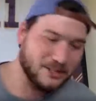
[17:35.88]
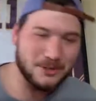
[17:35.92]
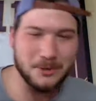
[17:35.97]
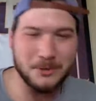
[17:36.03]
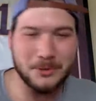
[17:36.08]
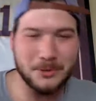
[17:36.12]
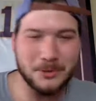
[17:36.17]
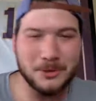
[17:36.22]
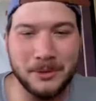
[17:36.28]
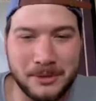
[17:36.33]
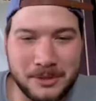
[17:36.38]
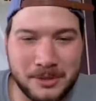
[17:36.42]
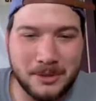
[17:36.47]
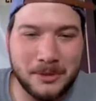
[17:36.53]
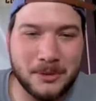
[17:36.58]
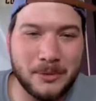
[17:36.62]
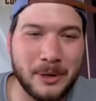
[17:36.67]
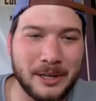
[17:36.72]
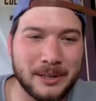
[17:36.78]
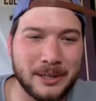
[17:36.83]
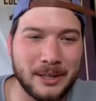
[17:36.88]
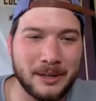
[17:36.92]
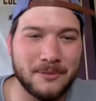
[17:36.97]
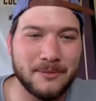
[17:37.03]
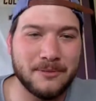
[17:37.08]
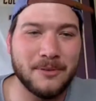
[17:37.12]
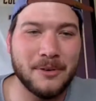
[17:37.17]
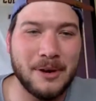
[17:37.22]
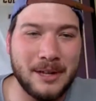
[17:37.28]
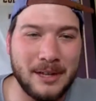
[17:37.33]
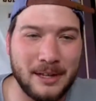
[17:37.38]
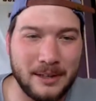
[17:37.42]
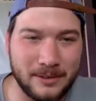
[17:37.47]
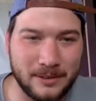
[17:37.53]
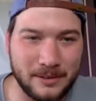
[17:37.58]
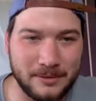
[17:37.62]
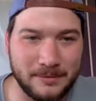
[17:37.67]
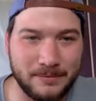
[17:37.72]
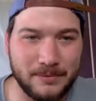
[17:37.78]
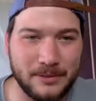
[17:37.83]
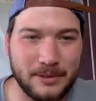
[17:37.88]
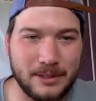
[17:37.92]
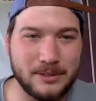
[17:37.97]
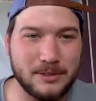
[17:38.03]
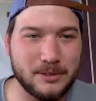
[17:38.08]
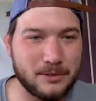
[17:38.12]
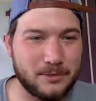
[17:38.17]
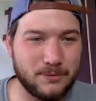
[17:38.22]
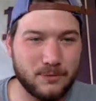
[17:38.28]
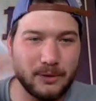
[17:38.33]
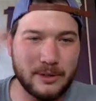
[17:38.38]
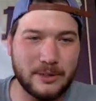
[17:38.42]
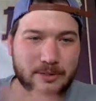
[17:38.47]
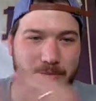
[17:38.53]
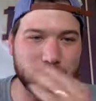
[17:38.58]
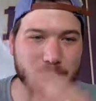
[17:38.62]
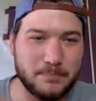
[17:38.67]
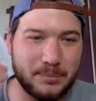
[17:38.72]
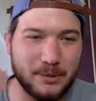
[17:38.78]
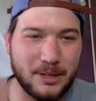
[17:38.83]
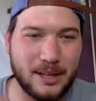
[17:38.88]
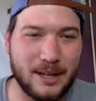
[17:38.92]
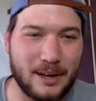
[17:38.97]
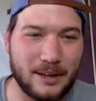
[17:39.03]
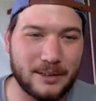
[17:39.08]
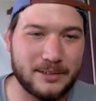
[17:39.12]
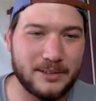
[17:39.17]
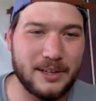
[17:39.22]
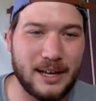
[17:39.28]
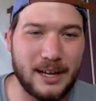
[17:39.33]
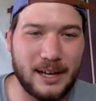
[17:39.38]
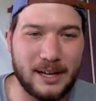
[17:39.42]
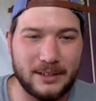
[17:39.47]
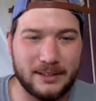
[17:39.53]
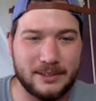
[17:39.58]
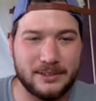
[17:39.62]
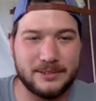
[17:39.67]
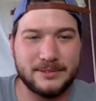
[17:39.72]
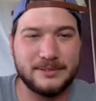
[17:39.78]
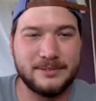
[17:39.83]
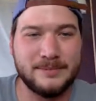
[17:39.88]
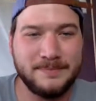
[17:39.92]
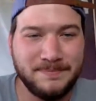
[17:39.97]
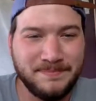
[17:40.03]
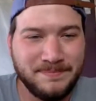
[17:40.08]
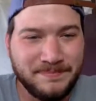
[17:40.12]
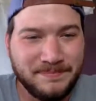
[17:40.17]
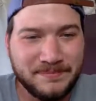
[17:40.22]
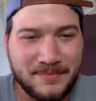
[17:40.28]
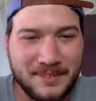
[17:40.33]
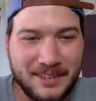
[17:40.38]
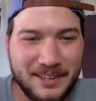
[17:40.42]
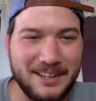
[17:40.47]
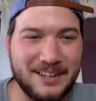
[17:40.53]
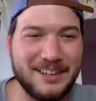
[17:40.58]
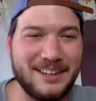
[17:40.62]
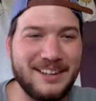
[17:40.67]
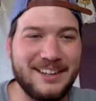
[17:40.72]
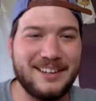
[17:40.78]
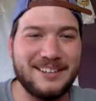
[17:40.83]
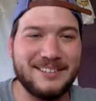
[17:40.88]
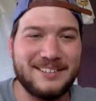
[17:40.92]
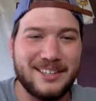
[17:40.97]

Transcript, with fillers: got too cold too quick, they'd freeze. They just freeze blocks ice. Well, you